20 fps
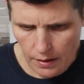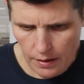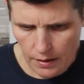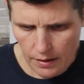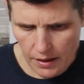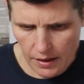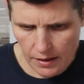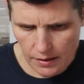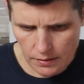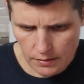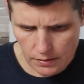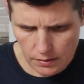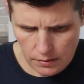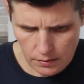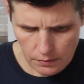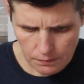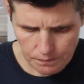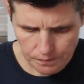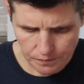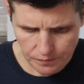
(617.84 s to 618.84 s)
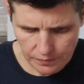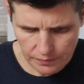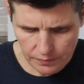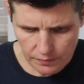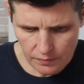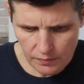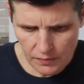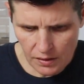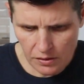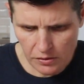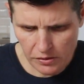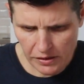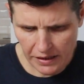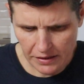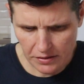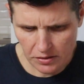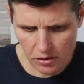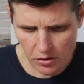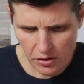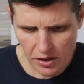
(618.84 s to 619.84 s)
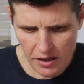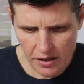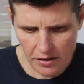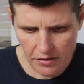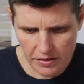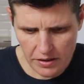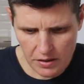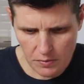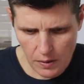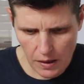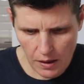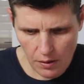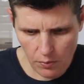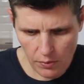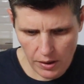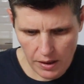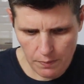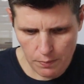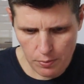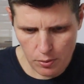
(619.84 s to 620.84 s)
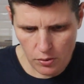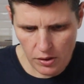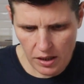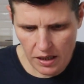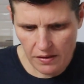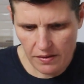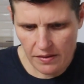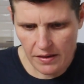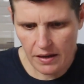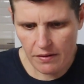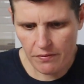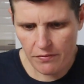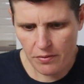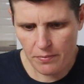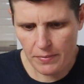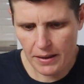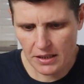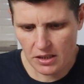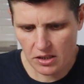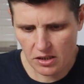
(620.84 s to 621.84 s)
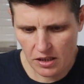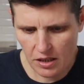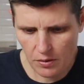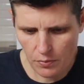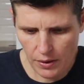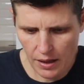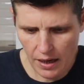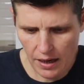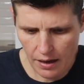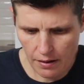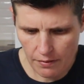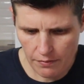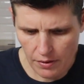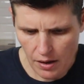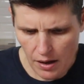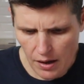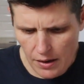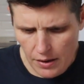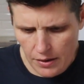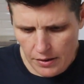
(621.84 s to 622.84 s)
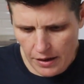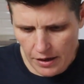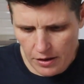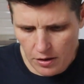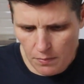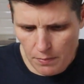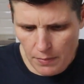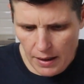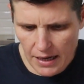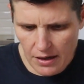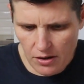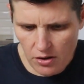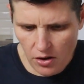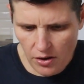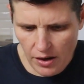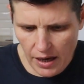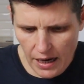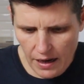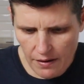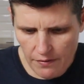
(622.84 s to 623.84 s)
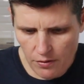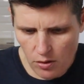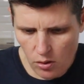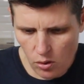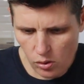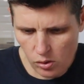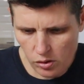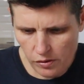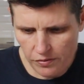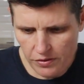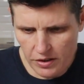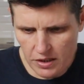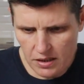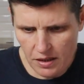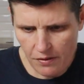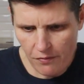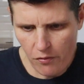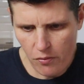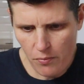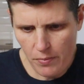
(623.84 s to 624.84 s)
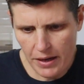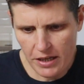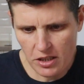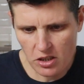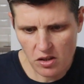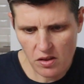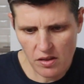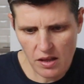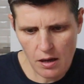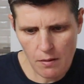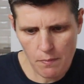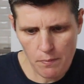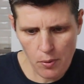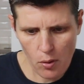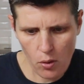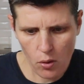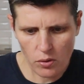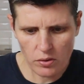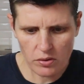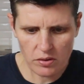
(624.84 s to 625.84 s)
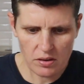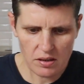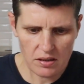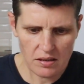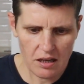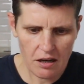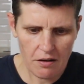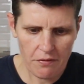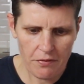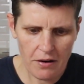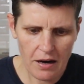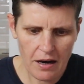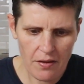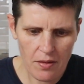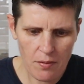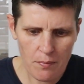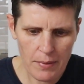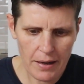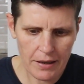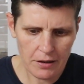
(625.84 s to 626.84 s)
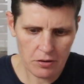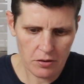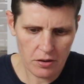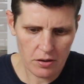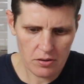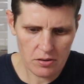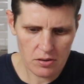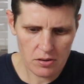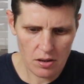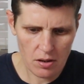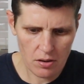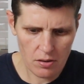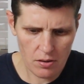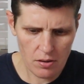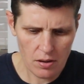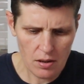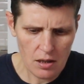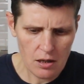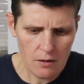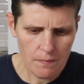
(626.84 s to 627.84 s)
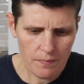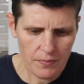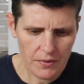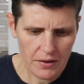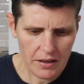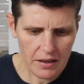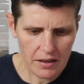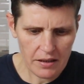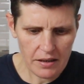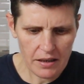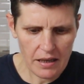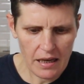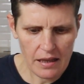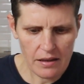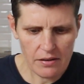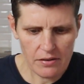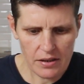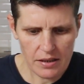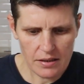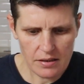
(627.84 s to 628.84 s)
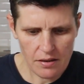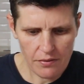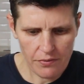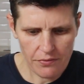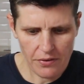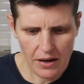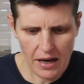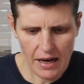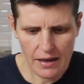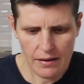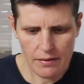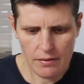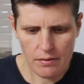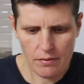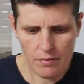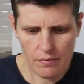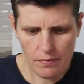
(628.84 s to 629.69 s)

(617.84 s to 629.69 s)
Next, okay, so here is where we put in the information that we have. Now you may not have all of this information. The important stuff are the macros, so the kilocalories, the fat,